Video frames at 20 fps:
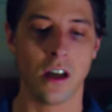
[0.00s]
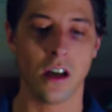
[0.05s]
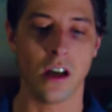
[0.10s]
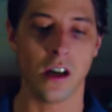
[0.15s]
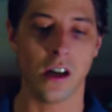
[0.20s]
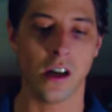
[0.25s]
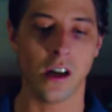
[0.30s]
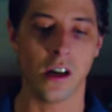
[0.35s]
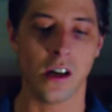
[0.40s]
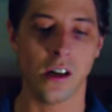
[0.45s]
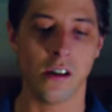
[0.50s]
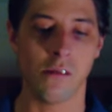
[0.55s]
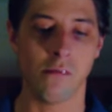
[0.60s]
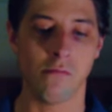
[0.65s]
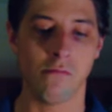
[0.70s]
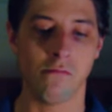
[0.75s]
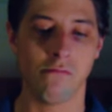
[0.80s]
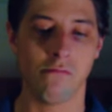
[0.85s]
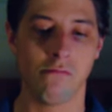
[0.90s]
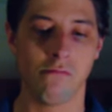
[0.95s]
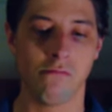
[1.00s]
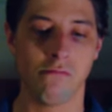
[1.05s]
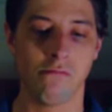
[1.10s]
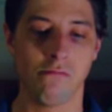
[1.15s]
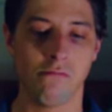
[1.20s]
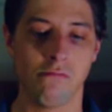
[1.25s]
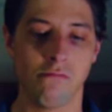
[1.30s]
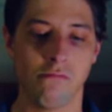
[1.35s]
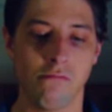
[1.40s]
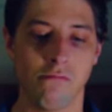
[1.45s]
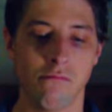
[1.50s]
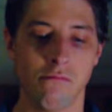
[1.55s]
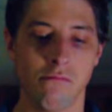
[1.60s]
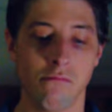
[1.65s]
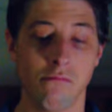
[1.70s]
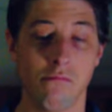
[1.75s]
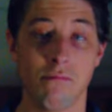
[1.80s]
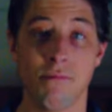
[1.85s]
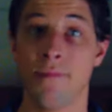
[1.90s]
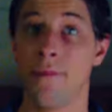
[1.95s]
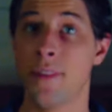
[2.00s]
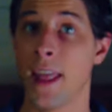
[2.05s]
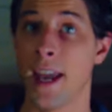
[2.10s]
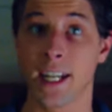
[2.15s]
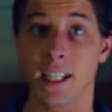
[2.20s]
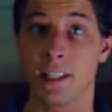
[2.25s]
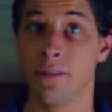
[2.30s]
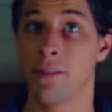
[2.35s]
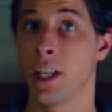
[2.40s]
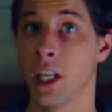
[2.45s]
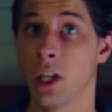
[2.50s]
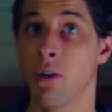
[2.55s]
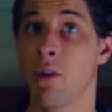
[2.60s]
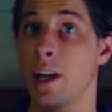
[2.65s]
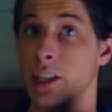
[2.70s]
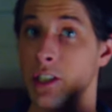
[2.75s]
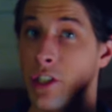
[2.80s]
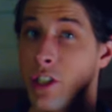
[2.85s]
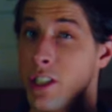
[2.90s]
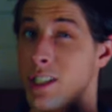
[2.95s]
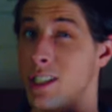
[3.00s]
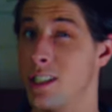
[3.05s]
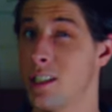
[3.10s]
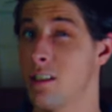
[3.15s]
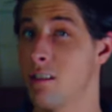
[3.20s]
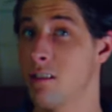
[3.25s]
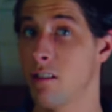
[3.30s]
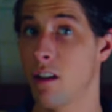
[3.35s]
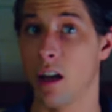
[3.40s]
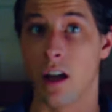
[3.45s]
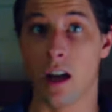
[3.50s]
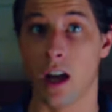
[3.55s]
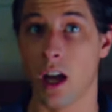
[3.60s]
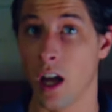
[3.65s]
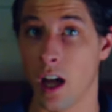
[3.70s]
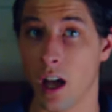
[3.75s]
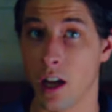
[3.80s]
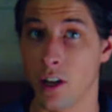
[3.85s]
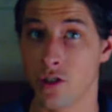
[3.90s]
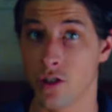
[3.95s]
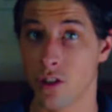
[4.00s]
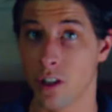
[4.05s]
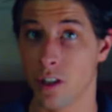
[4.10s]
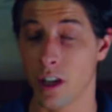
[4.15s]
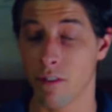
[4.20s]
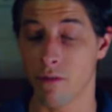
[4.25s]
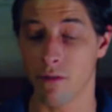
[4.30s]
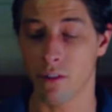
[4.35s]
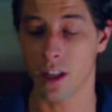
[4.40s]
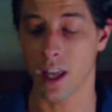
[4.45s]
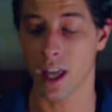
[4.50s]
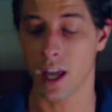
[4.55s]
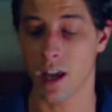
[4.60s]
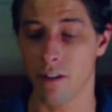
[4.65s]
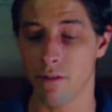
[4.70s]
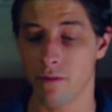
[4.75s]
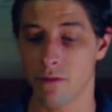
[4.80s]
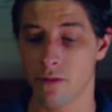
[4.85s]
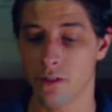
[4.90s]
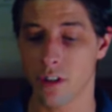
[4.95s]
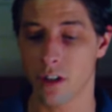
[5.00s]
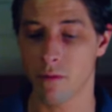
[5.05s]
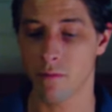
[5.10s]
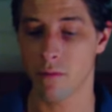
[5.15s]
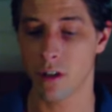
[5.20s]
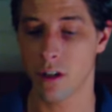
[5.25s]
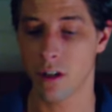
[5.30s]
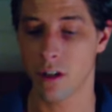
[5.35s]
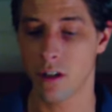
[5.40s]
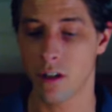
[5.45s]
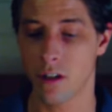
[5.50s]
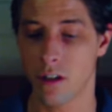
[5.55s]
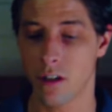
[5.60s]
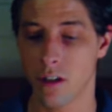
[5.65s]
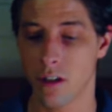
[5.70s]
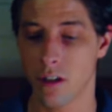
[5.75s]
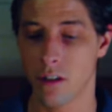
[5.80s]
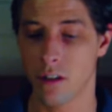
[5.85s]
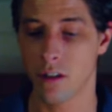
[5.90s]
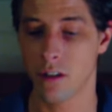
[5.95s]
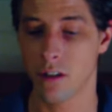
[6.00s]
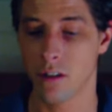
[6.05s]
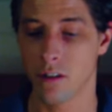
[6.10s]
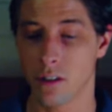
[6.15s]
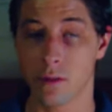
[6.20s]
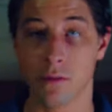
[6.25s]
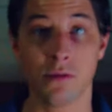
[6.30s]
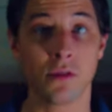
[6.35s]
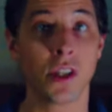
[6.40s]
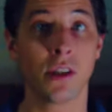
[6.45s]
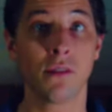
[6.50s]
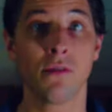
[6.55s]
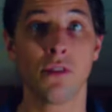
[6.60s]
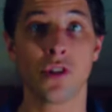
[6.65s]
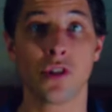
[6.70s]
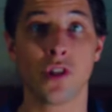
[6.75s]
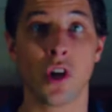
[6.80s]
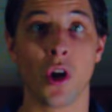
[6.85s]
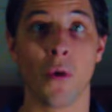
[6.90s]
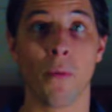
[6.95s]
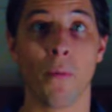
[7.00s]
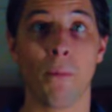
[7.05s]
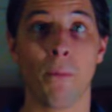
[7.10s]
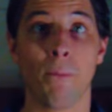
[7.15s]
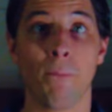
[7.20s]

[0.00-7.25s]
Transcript: Um, next video, I should, I should definitely have some, uh, some stuff to show.